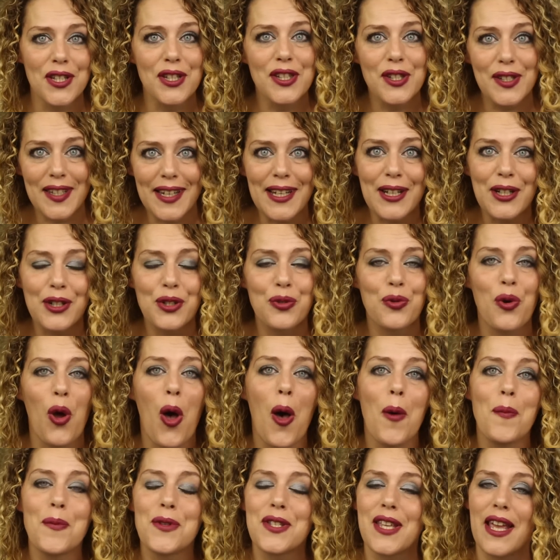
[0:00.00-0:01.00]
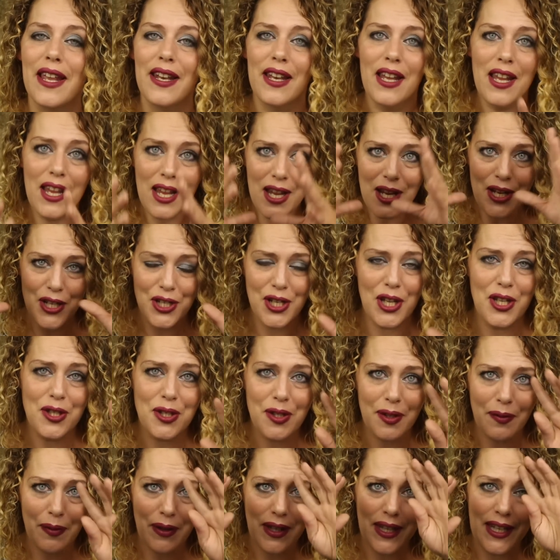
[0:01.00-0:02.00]
and teardrops and
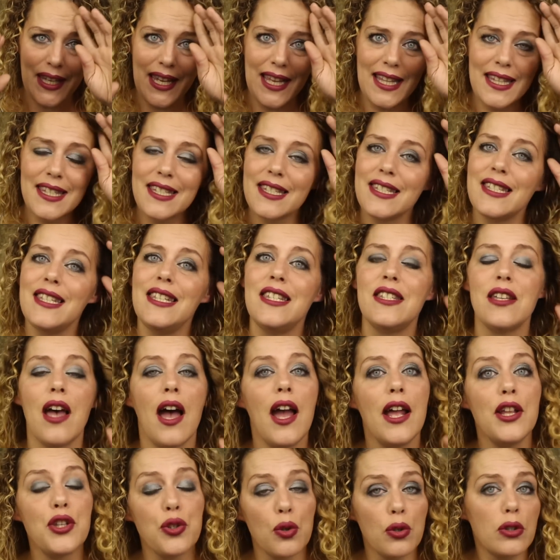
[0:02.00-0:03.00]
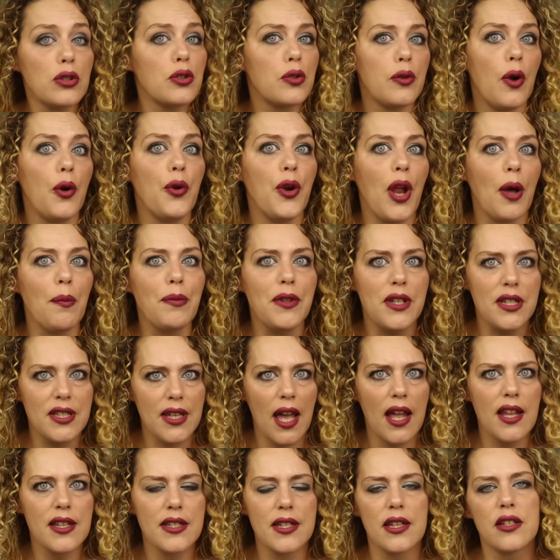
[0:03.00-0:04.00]
just kids designs or grown-up
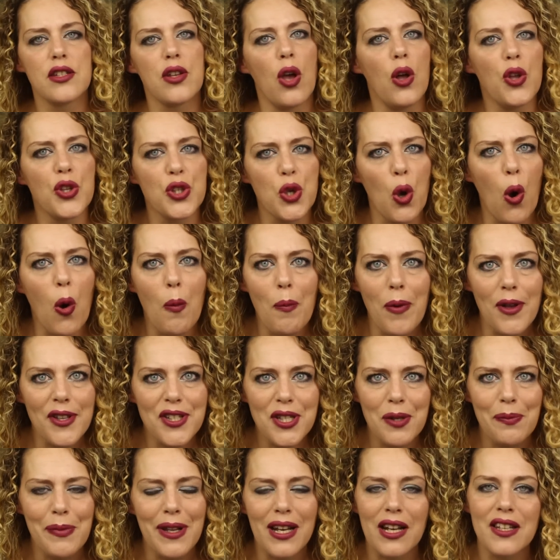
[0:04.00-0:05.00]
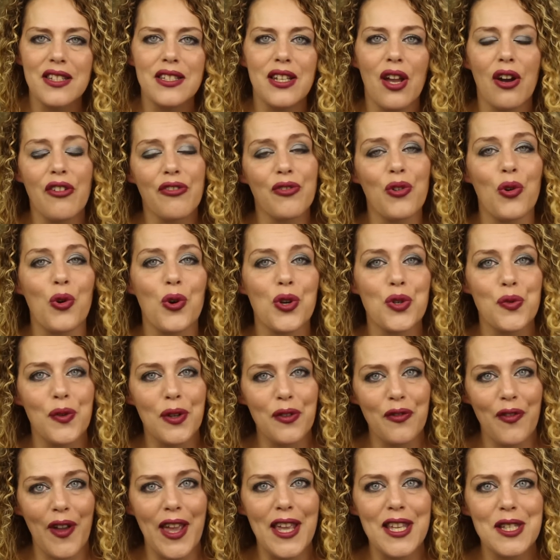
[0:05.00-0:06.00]
designs. That's also a possibility, of course,
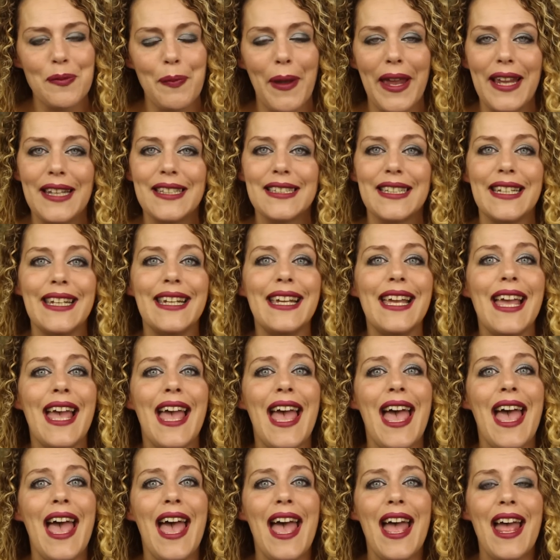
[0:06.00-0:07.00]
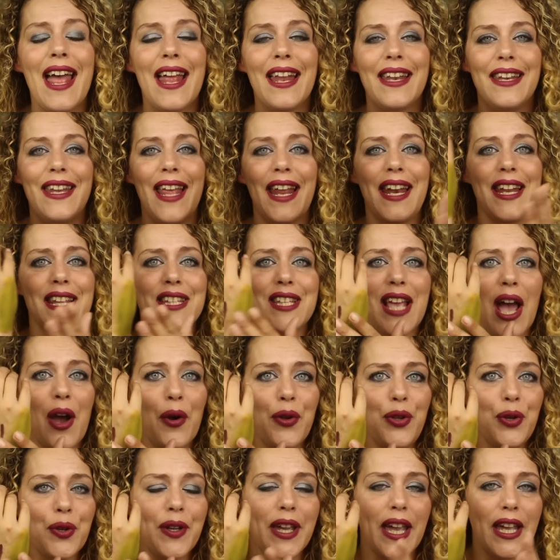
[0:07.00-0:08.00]
with face painting. That is how
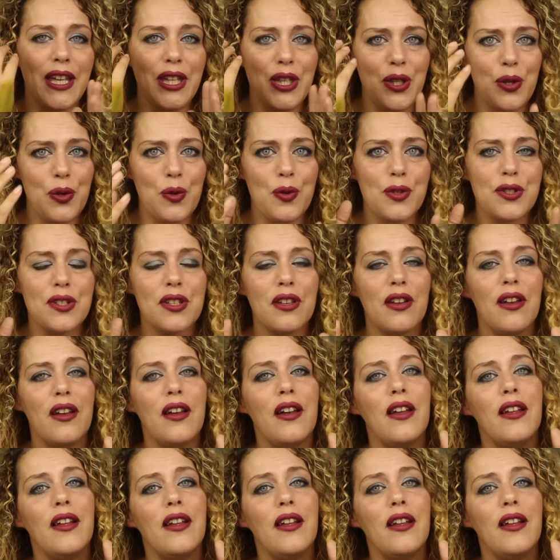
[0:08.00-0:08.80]
you can use